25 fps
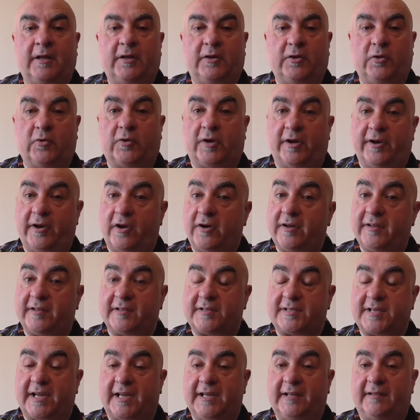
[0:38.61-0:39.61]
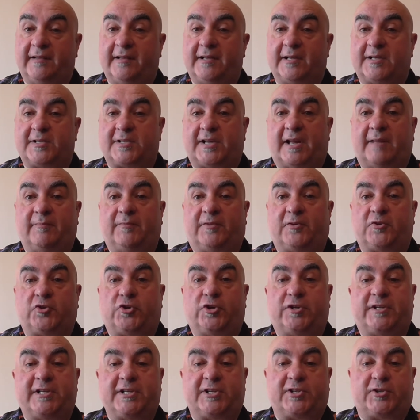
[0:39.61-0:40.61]
You can either take the exam the
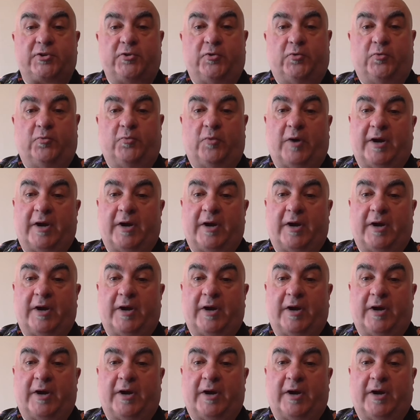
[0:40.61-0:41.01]
traditional